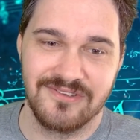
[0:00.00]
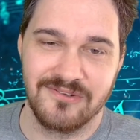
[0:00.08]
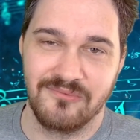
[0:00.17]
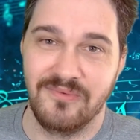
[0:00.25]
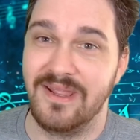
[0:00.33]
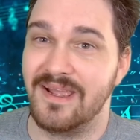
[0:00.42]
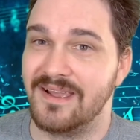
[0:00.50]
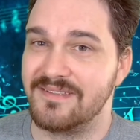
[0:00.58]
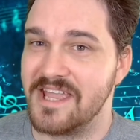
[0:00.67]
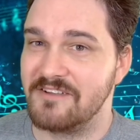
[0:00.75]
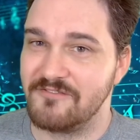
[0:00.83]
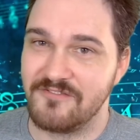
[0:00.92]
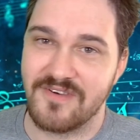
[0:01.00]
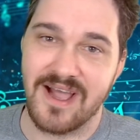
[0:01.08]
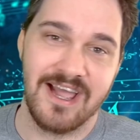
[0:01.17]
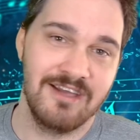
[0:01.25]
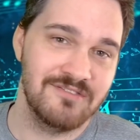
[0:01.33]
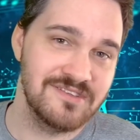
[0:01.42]
We had that
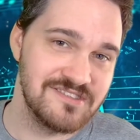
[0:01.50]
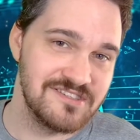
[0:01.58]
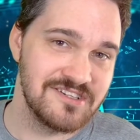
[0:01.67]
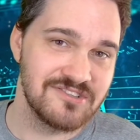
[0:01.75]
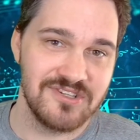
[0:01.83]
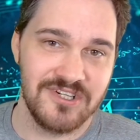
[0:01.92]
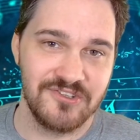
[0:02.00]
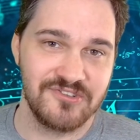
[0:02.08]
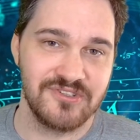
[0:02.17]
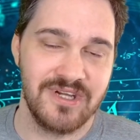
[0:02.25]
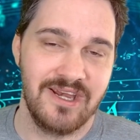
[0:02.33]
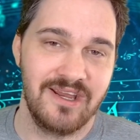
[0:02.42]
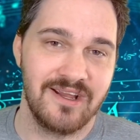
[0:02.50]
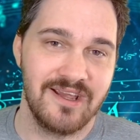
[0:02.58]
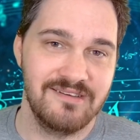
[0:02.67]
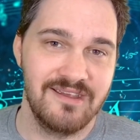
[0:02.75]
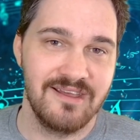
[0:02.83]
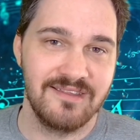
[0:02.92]
5 and 6 alternating
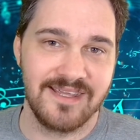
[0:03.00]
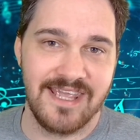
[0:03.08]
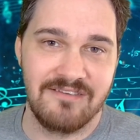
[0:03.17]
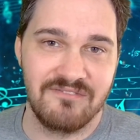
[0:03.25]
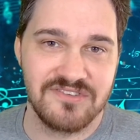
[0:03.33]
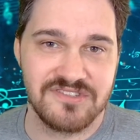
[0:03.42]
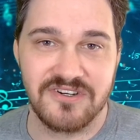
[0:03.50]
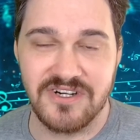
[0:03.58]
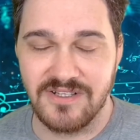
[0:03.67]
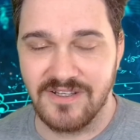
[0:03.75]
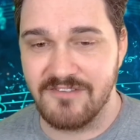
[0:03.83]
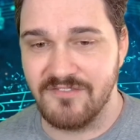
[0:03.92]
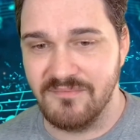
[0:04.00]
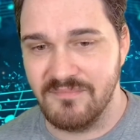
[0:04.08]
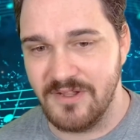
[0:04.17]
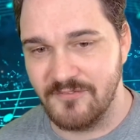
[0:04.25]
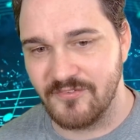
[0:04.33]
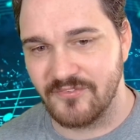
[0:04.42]
idea that gave us our
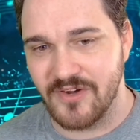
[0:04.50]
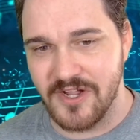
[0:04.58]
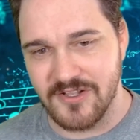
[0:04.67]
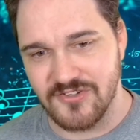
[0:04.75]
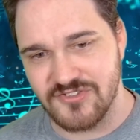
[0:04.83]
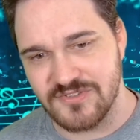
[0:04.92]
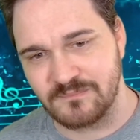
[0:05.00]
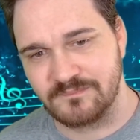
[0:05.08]
11-beat phrase.